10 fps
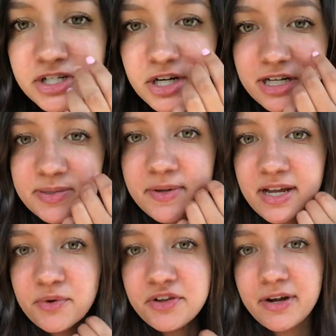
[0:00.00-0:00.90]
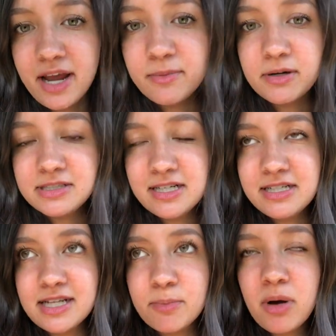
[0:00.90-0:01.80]
sure he's playing with our neighbors and
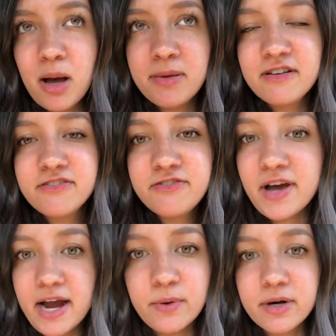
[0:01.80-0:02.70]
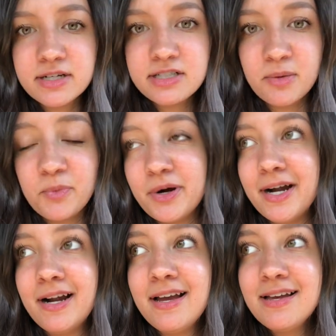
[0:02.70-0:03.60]
he's like popping fireworks
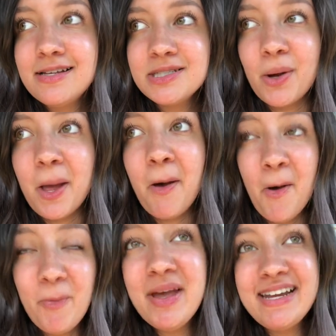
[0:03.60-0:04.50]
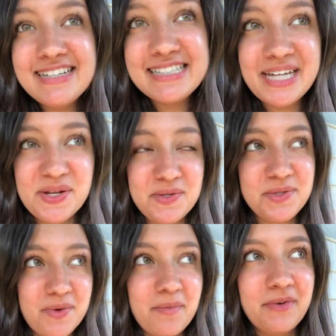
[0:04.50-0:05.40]
somewhere. So I hope he doesn't get in
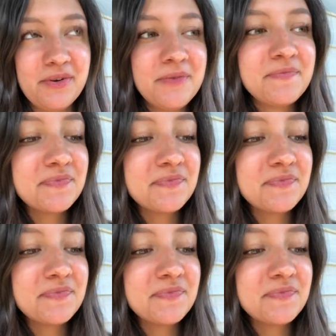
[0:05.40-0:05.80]
trouble.